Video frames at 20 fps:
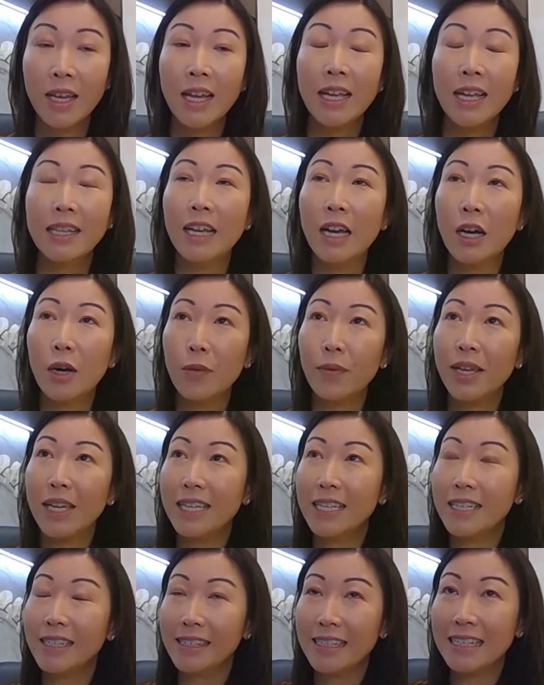Now,
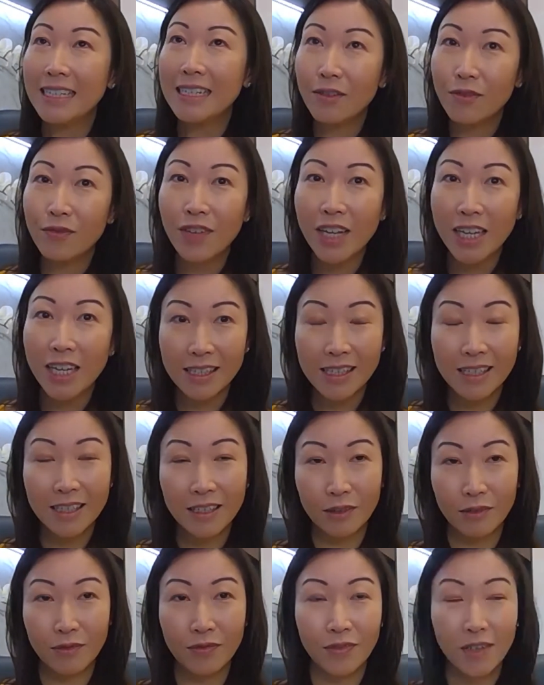is it effective